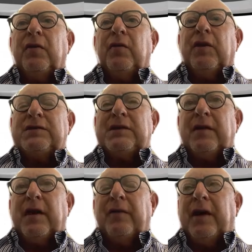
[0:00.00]
once
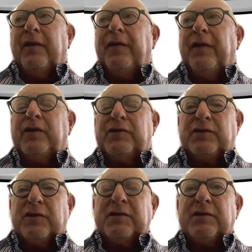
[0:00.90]
I
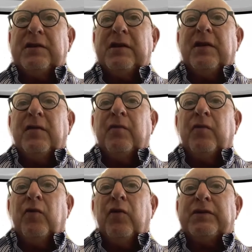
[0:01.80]
focus
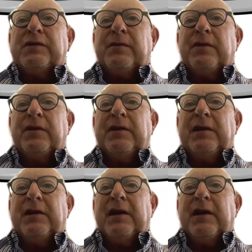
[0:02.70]
more on some of
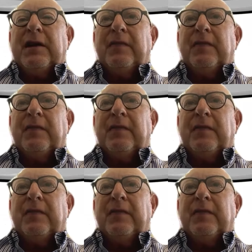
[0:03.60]
the